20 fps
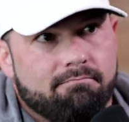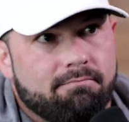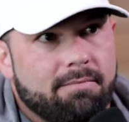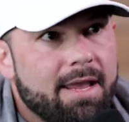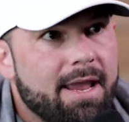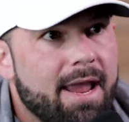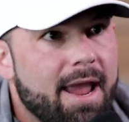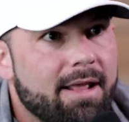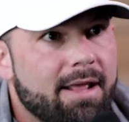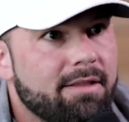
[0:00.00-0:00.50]

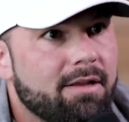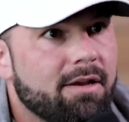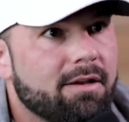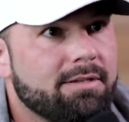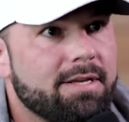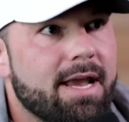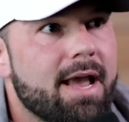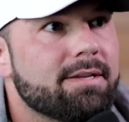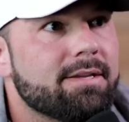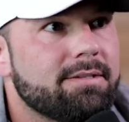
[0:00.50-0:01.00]
they had the
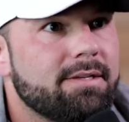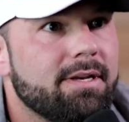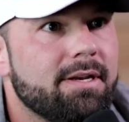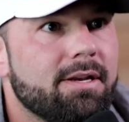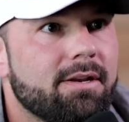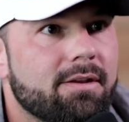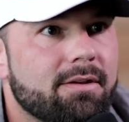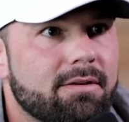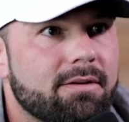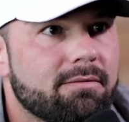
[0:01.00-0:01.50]

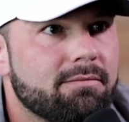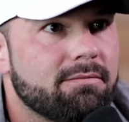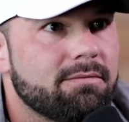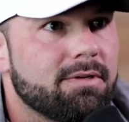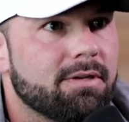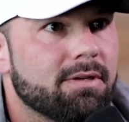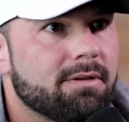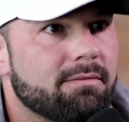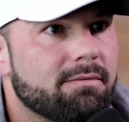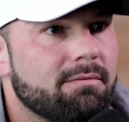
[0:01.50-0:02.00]
audacity to
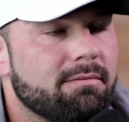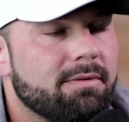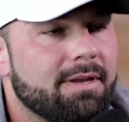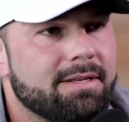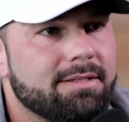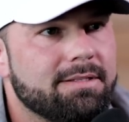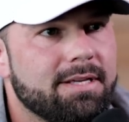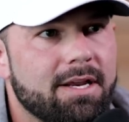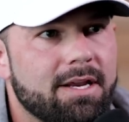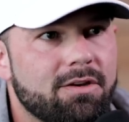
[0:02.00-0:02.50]
to
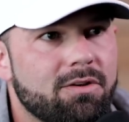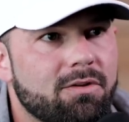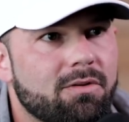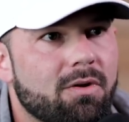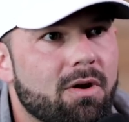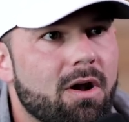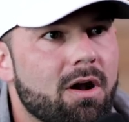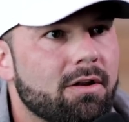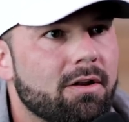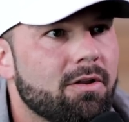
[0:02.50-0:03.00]

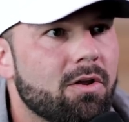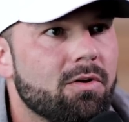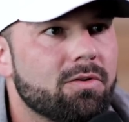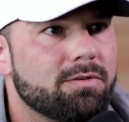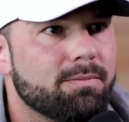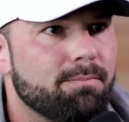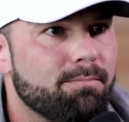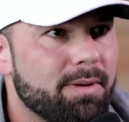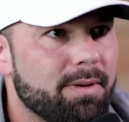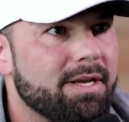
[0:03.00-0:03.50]
continue on
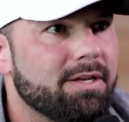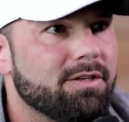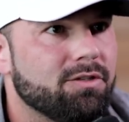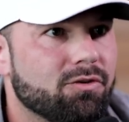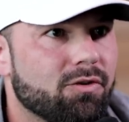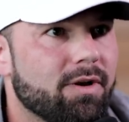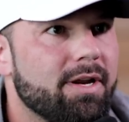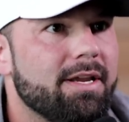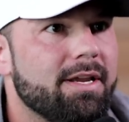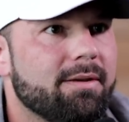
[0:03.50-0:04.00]
those big
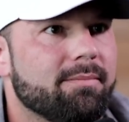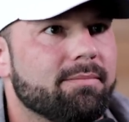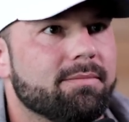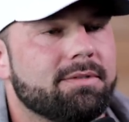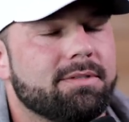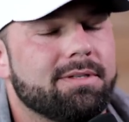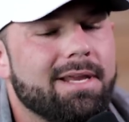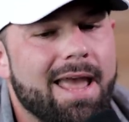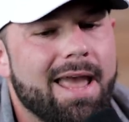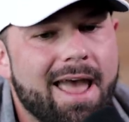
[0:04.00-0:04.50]

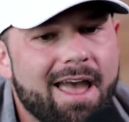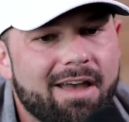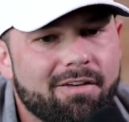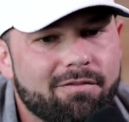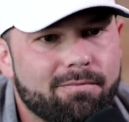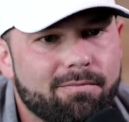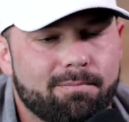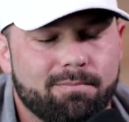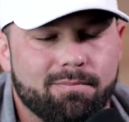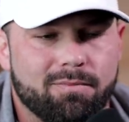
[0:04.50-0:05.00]
dreams, to
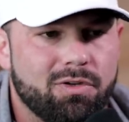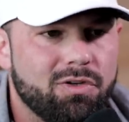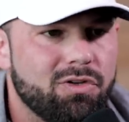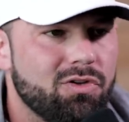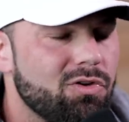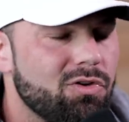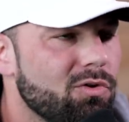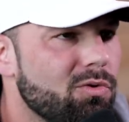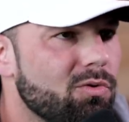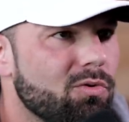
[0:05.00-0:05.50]
have
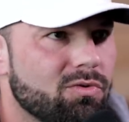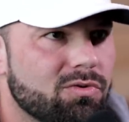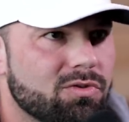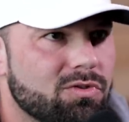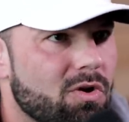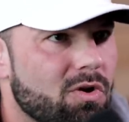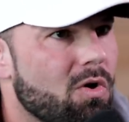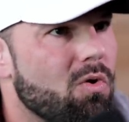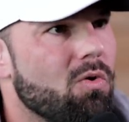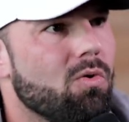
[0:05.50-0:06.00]

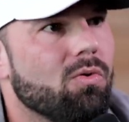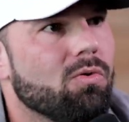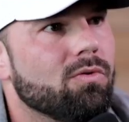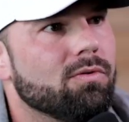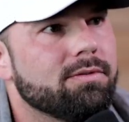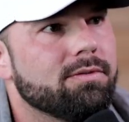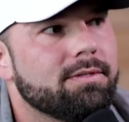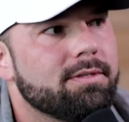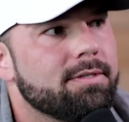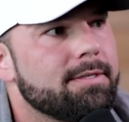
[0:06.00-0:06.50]
huge
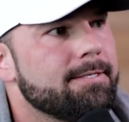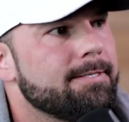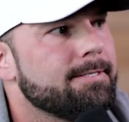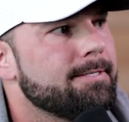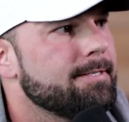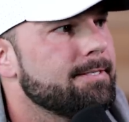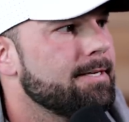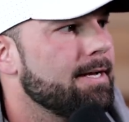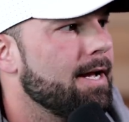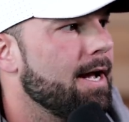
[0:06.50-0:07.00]
goals,
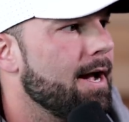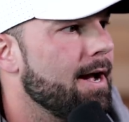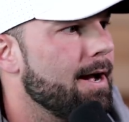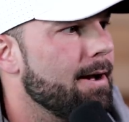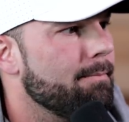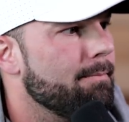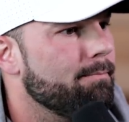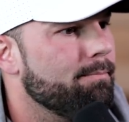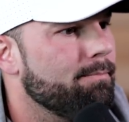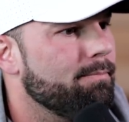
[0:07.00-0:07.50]

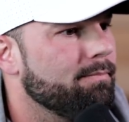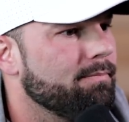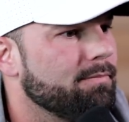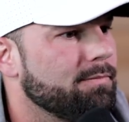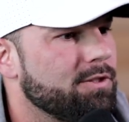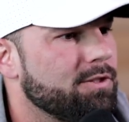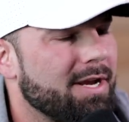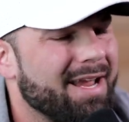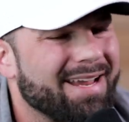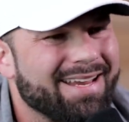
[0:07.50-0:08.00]
um,
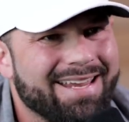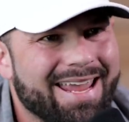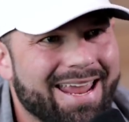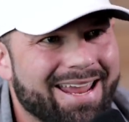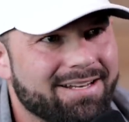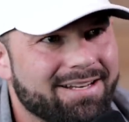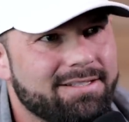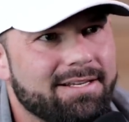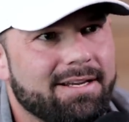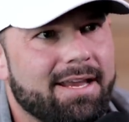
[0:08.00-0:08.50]

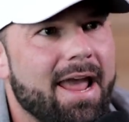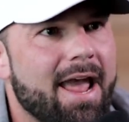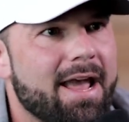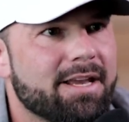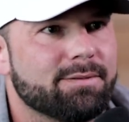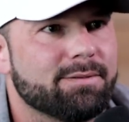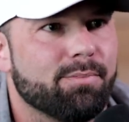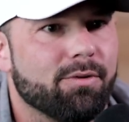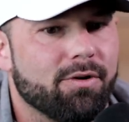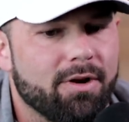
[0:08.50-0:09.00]
gigantic
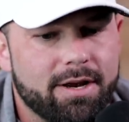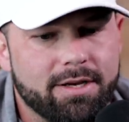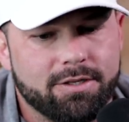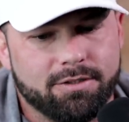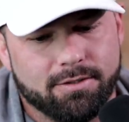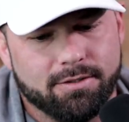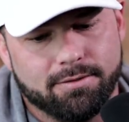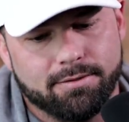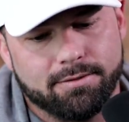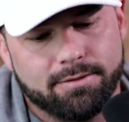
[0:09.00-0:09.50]

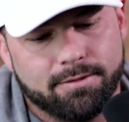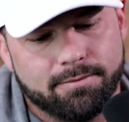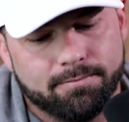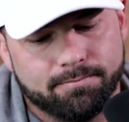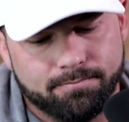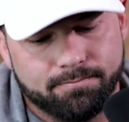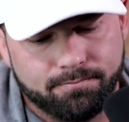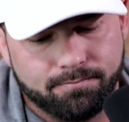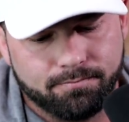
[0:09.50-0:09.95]
aspirations,